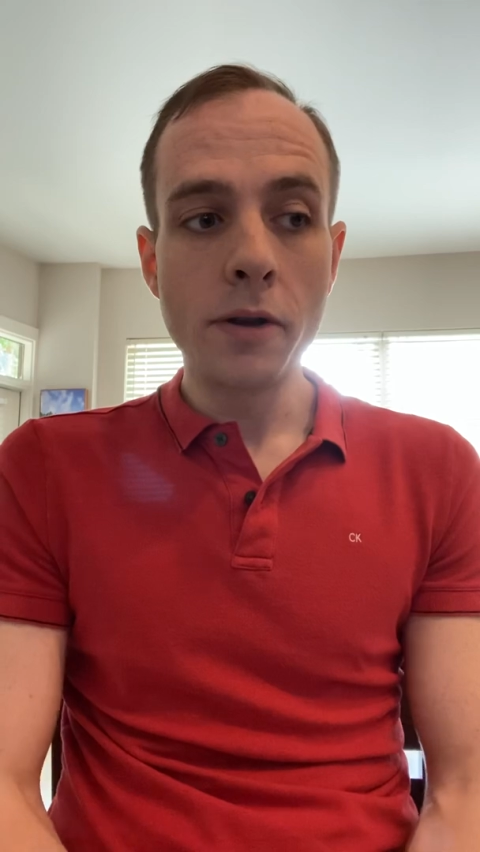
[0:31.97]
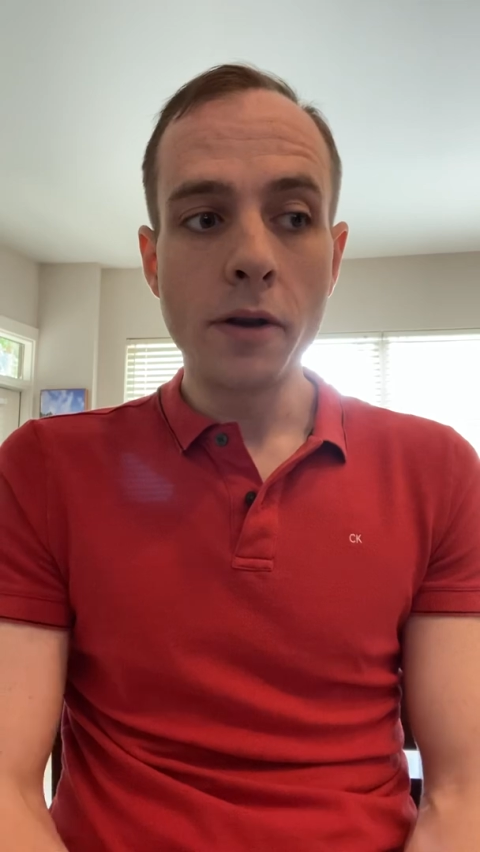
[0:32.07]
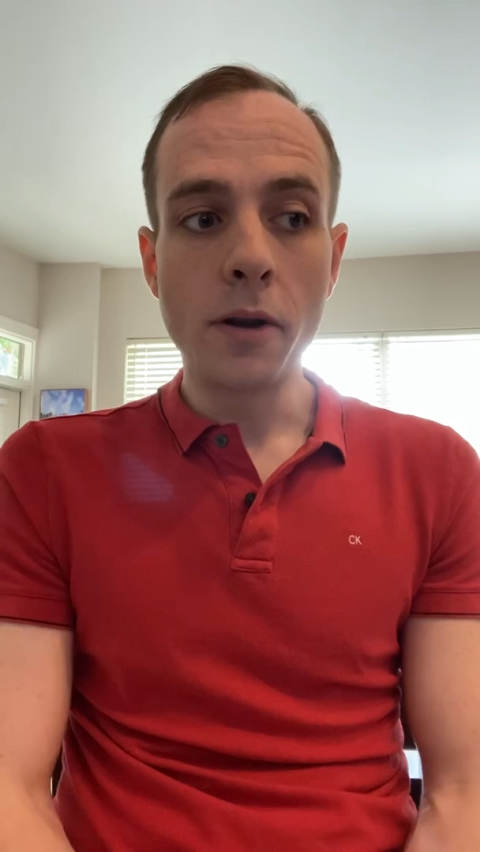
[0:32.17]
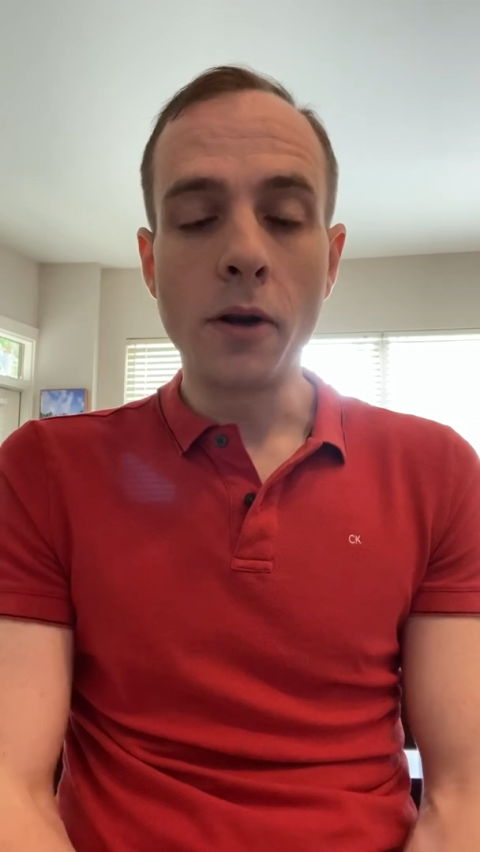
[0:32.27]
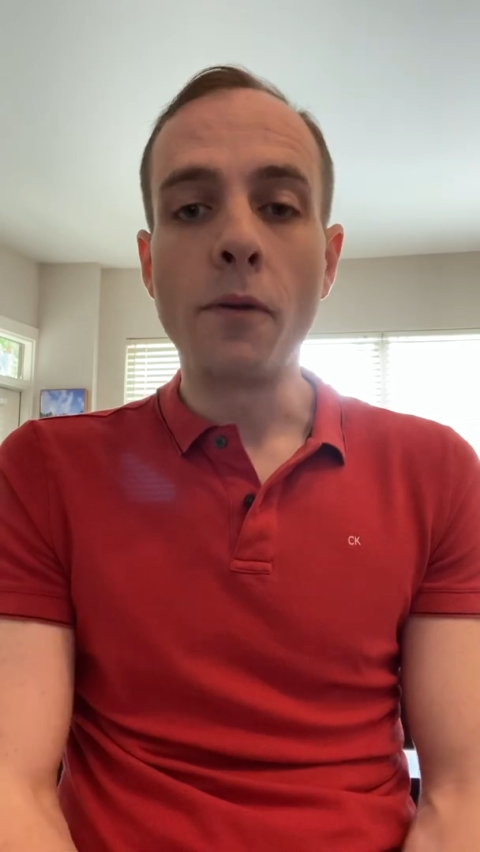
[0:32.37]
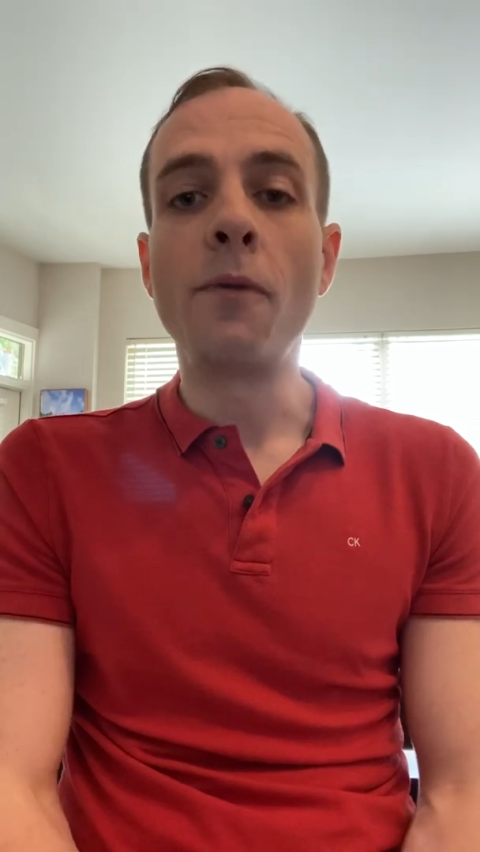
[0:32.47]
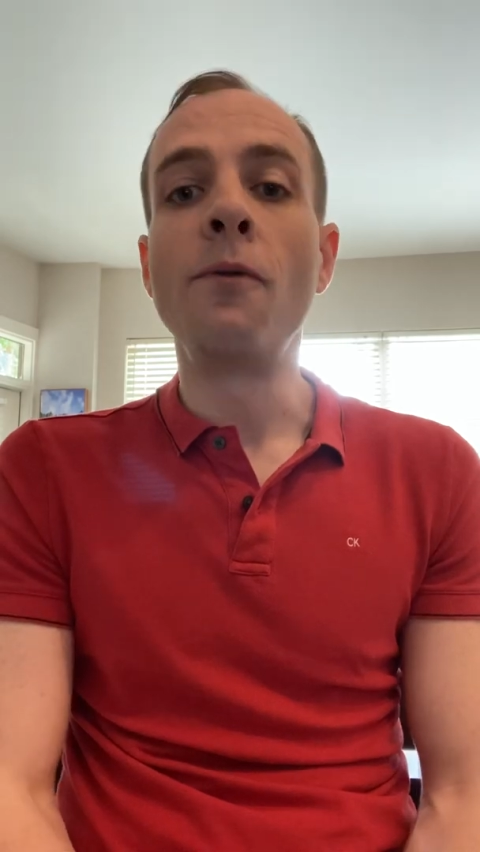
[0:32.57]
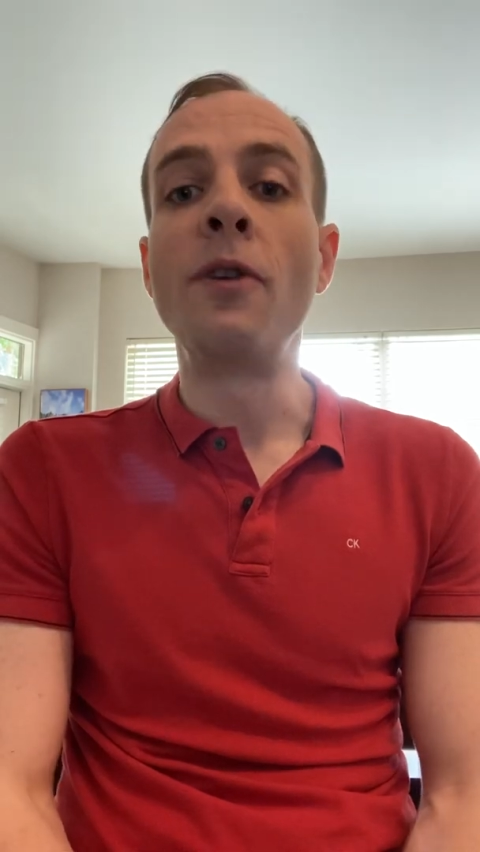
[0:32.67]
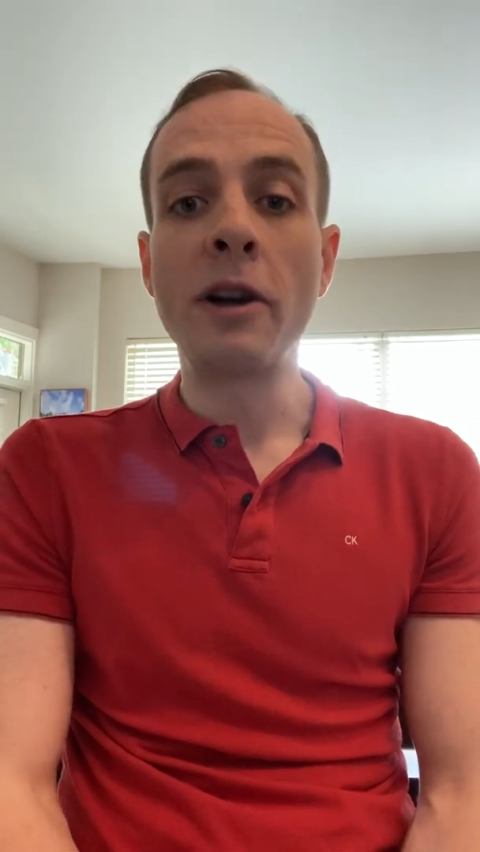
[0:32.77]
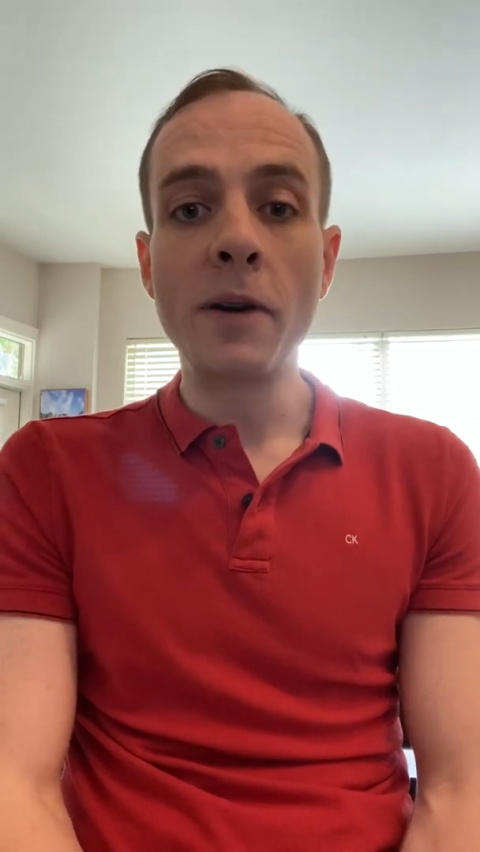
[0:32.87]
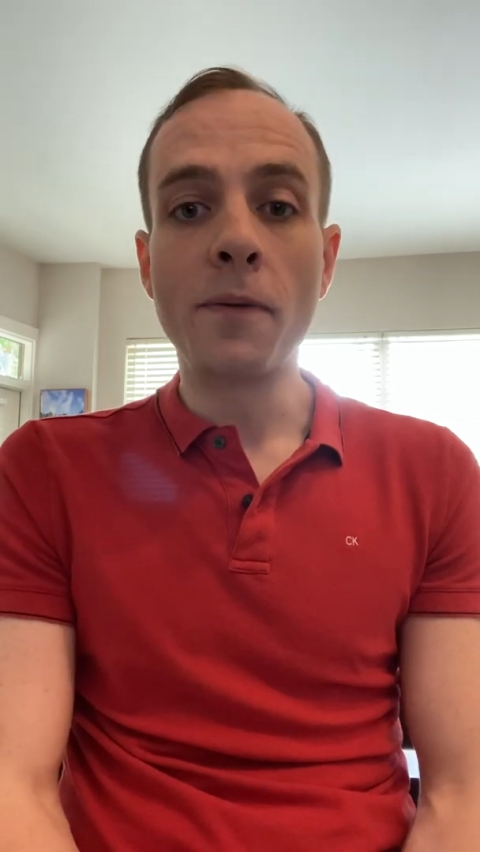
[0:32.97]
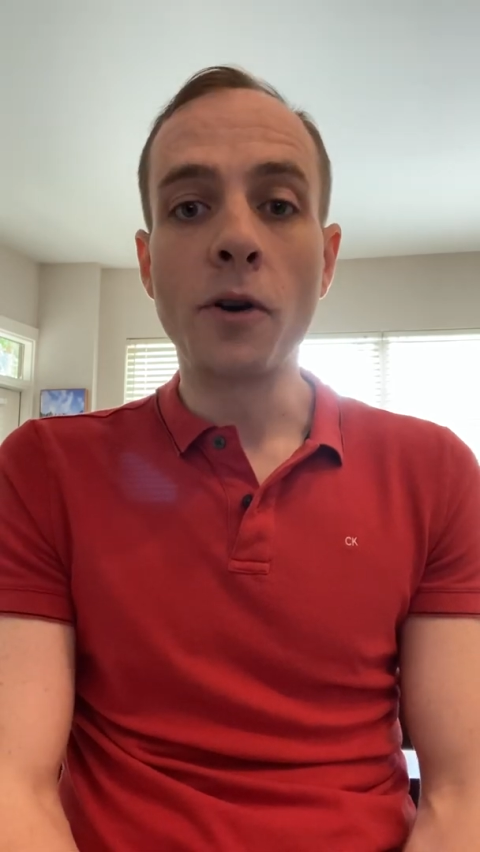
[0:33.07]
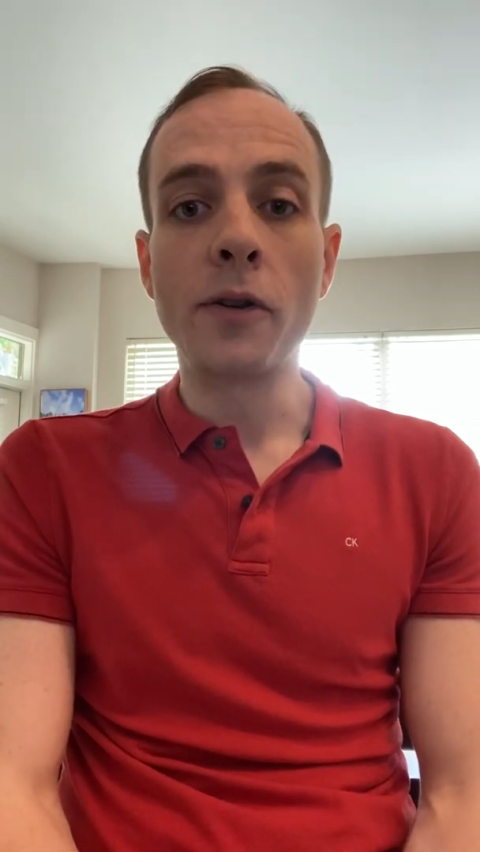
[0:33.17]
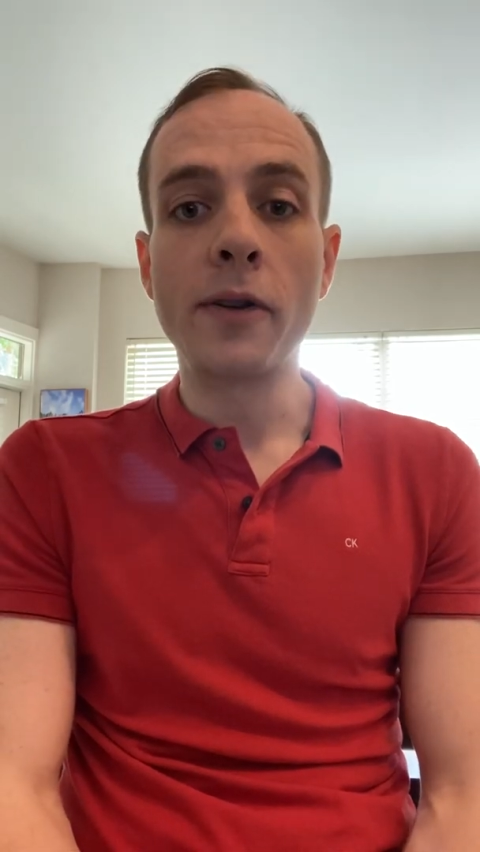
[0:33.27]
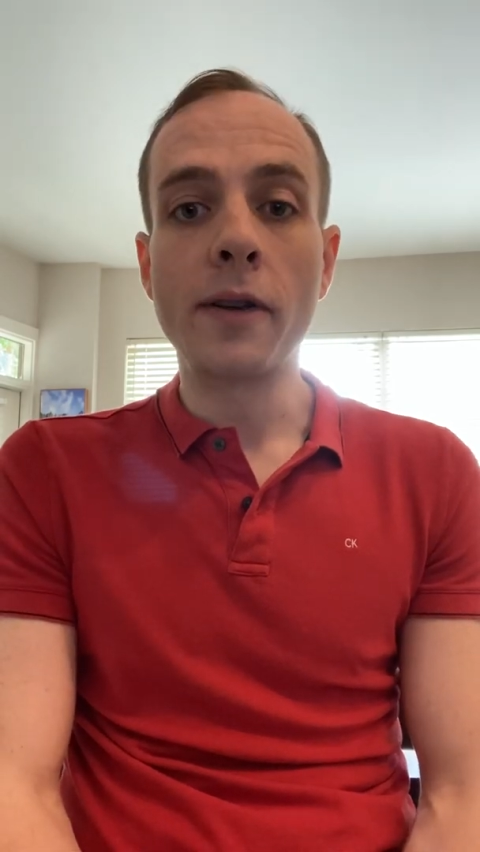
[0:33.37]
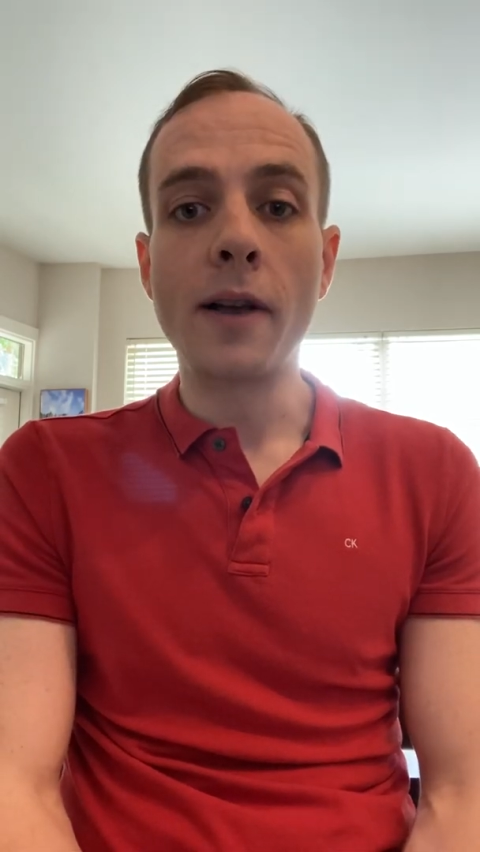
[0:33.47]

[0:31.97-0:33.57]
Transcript: the very first